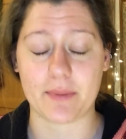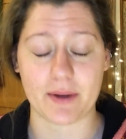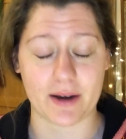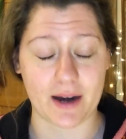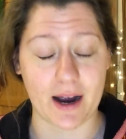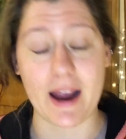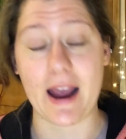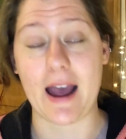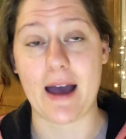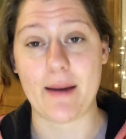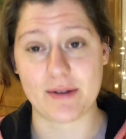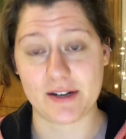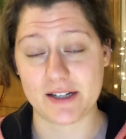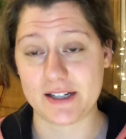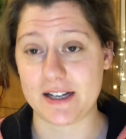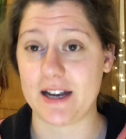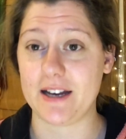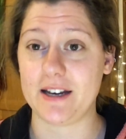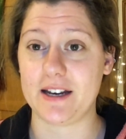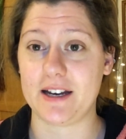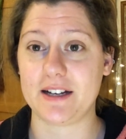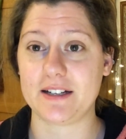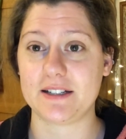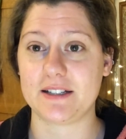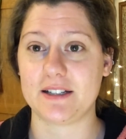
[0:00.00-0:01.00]
but I am
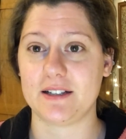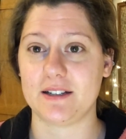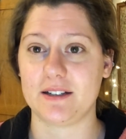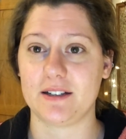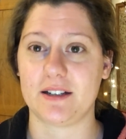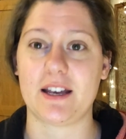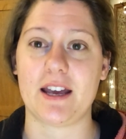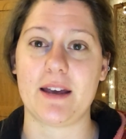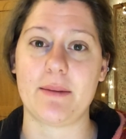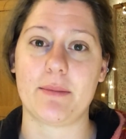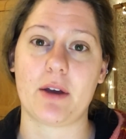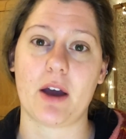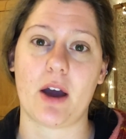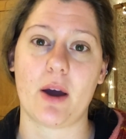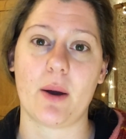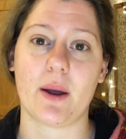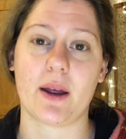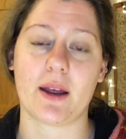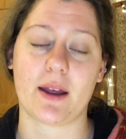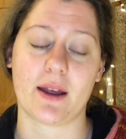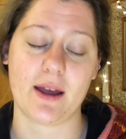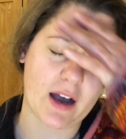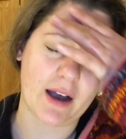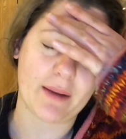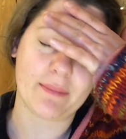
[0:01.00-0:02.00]
intending to keep going.